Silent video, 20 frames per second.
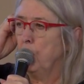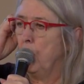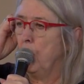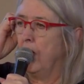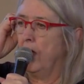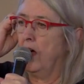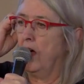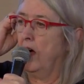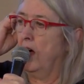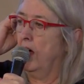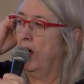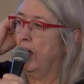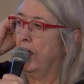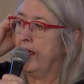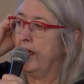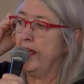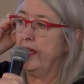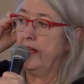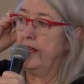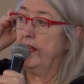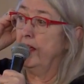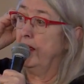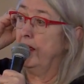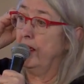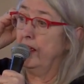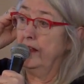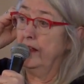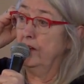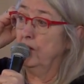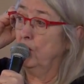Uh,
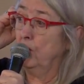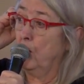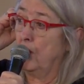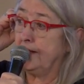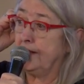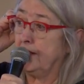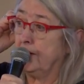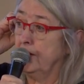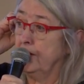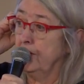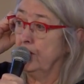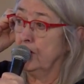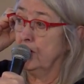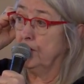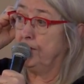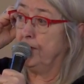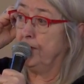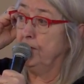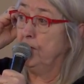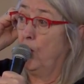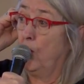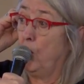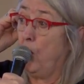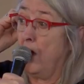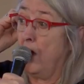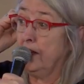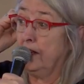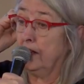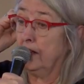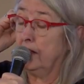in Western Europe and more
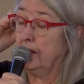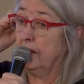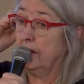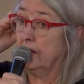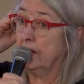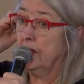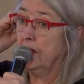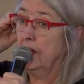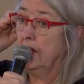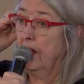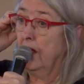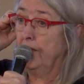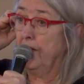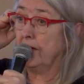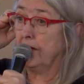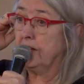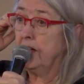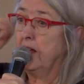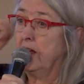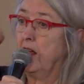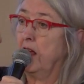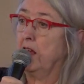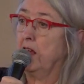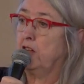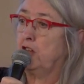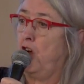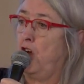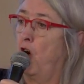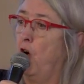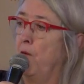widely, that, that,
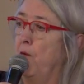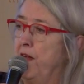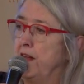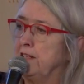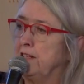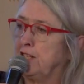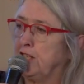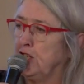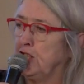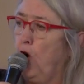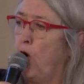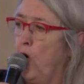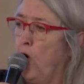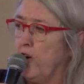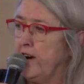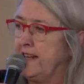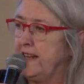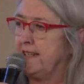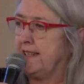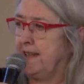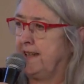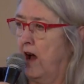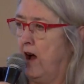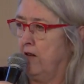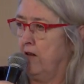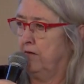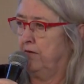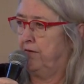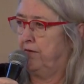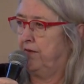that saw
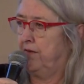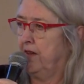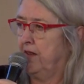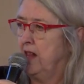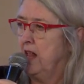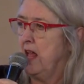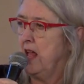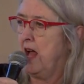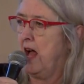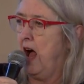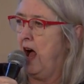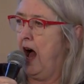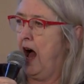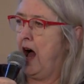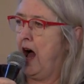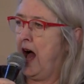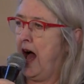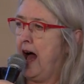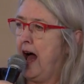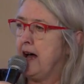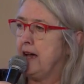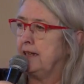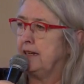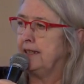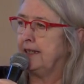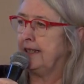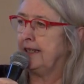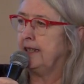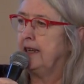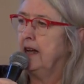itself uh,
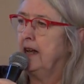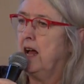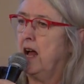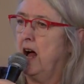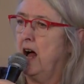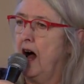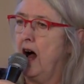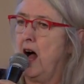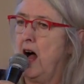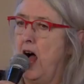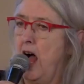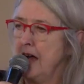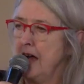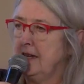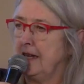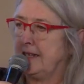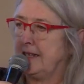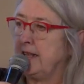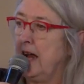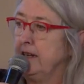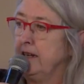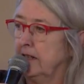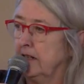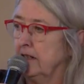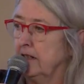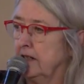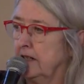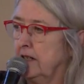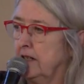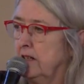as uh, a
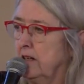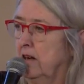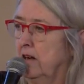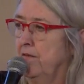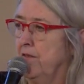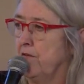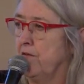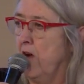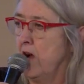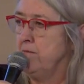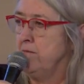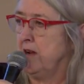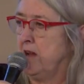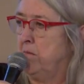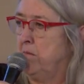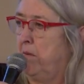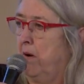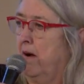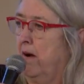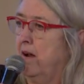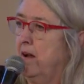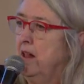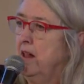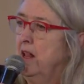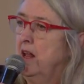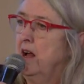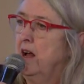descendant of the Roman Empire.